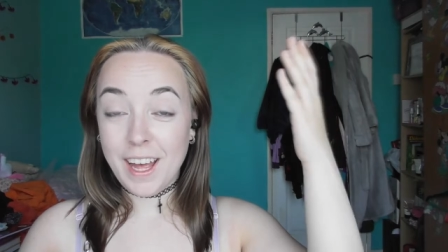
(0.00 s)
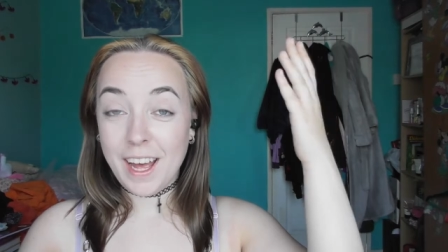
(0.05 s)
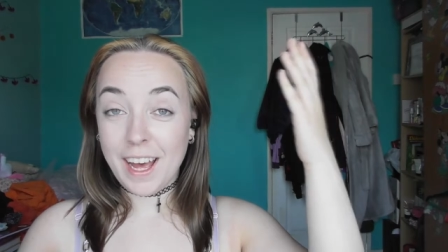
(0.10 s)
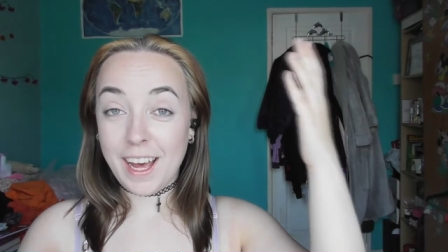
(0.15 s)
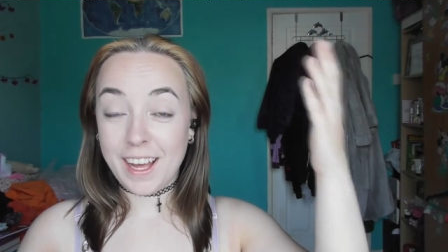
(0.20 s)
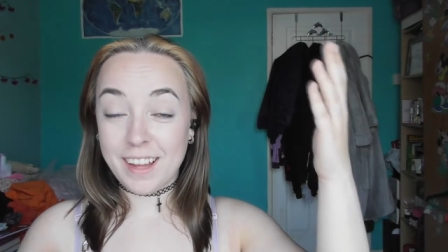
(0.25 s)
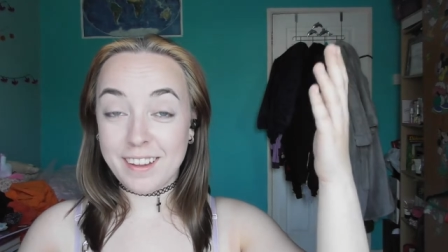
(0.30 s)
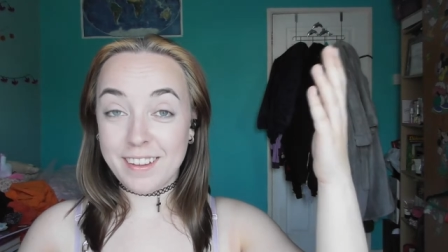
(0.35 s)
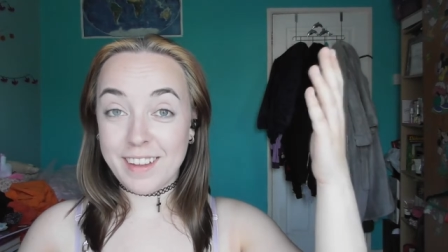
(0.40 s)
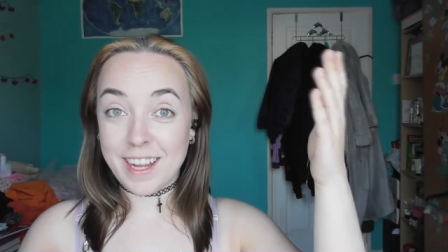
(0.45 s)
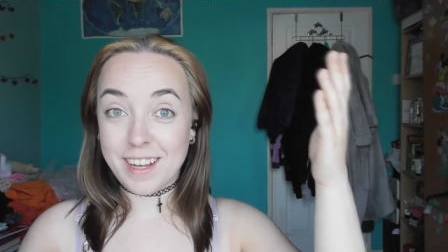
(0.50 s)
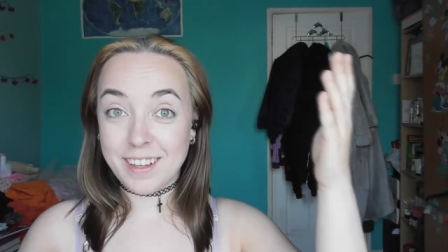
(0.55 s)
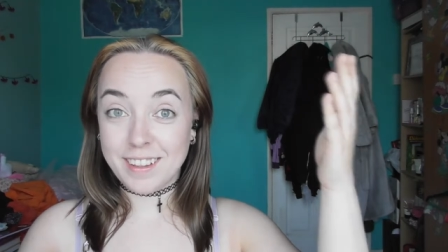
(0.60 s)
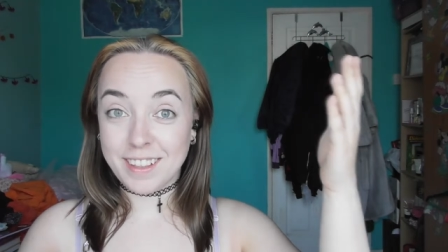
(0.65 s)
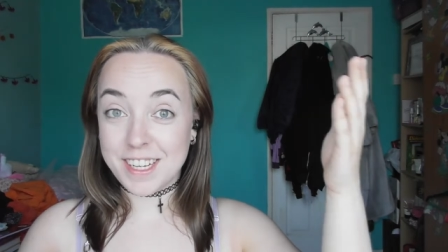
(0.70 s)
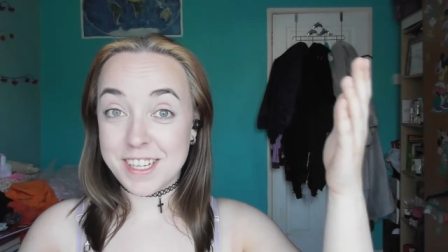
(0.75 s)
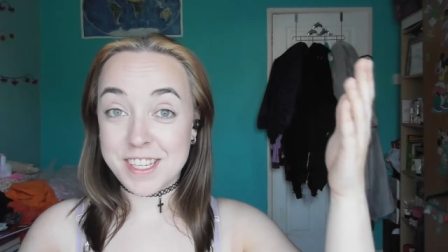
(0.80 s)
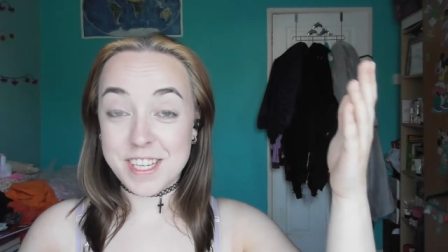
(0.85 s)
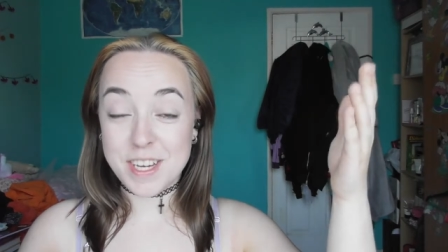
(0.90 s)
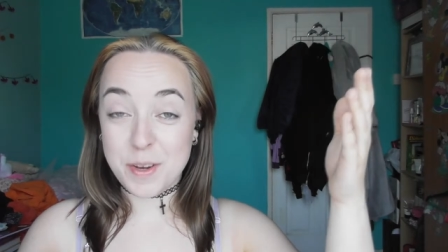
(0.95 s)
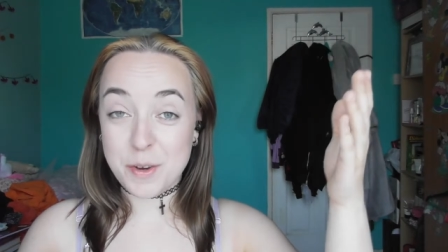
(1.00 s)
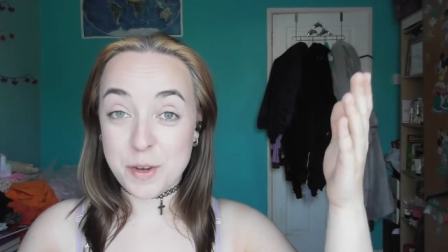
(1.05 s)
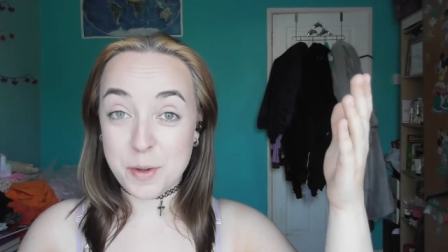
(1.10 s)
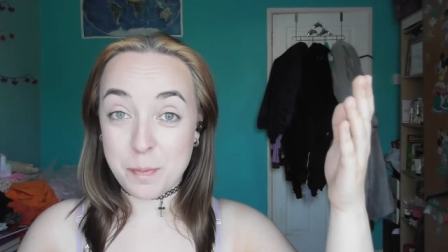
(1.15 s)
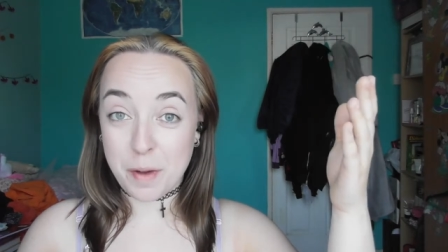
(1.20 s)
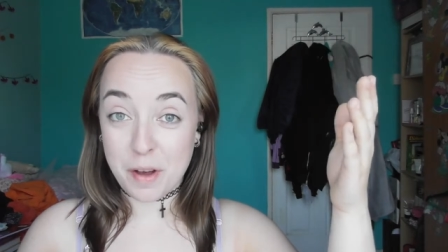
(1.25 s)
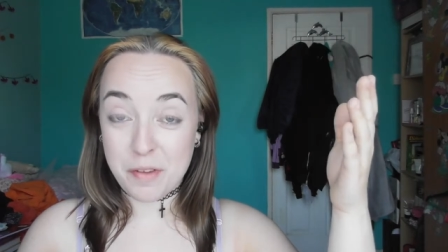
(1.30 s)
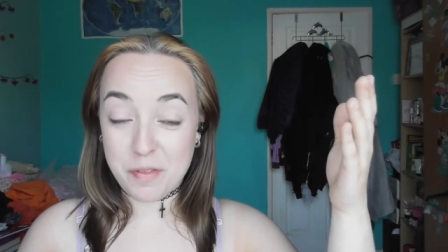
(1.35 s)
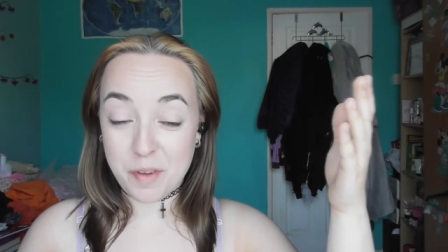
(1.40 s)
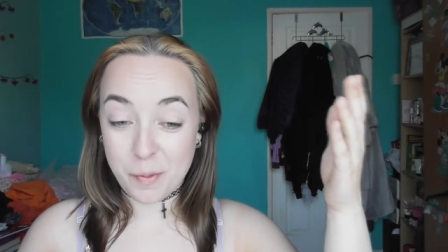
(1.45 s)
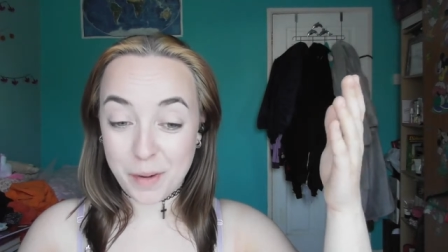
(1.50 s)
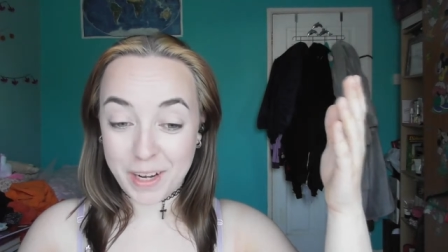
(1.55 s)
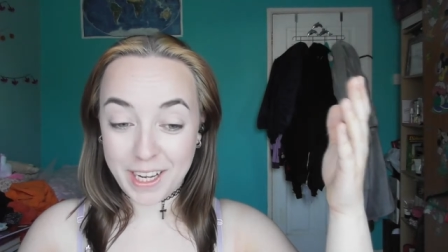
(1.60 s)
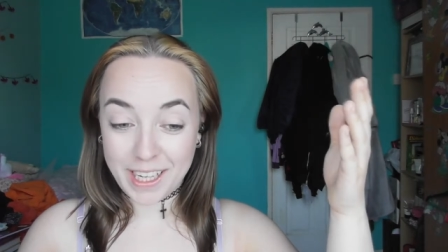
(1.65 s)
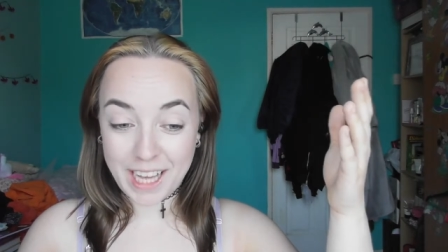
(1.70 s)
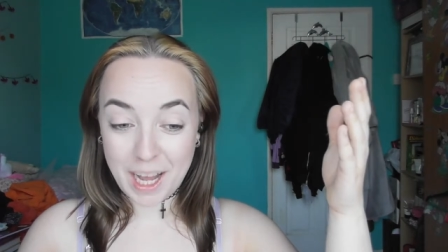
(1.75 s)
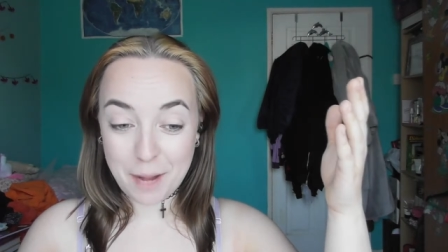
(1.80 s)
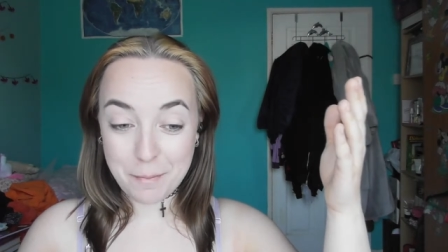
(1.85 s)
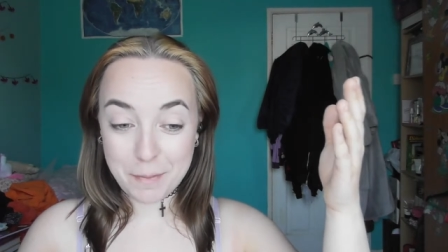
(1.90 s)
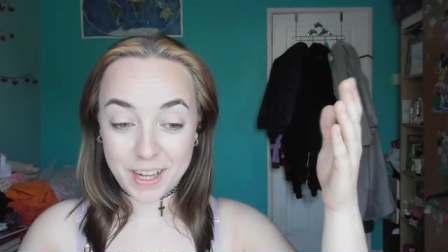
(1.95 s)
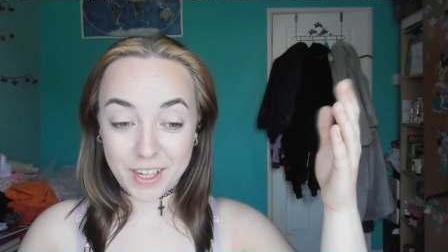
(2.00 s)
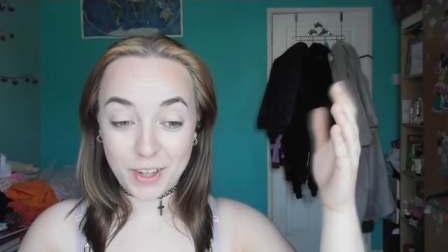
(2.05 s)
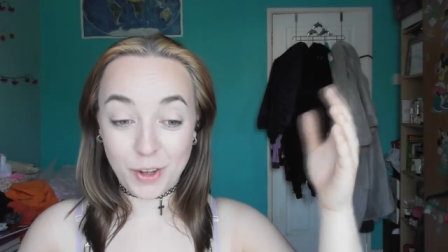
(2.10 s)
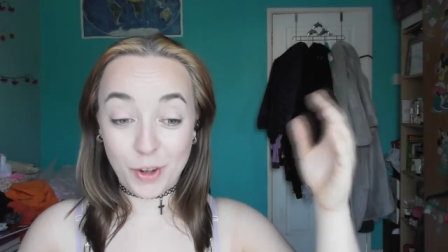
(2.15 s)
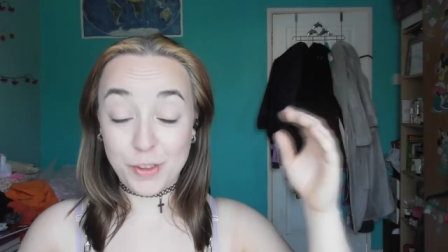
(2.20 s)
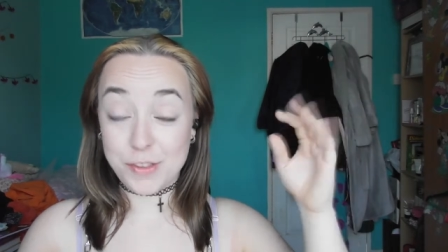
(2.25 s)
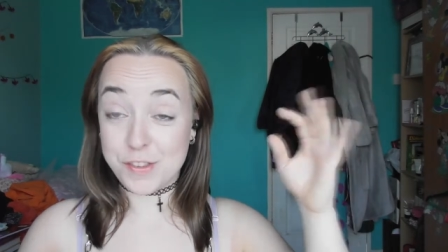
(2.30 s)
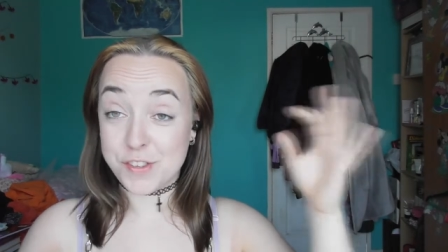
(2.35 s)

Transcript: and then continued to buffer when it came back on.